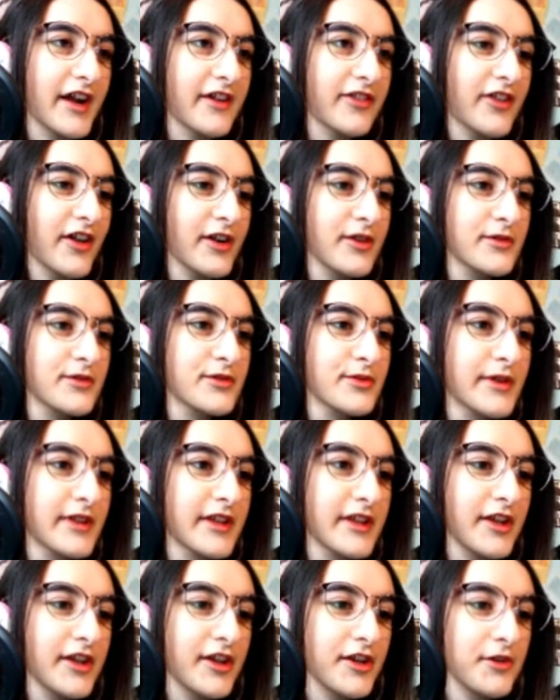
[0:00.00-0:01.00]
I thought it was
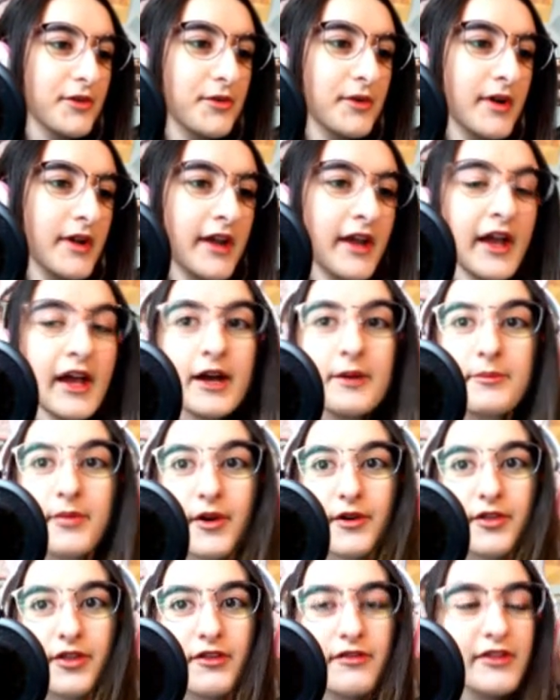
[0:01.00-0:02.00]
really cute, and
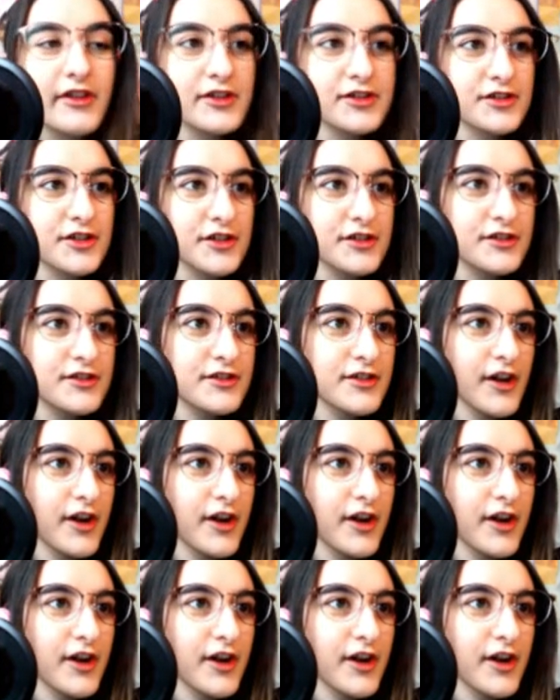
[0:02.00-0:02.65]
both of the shirts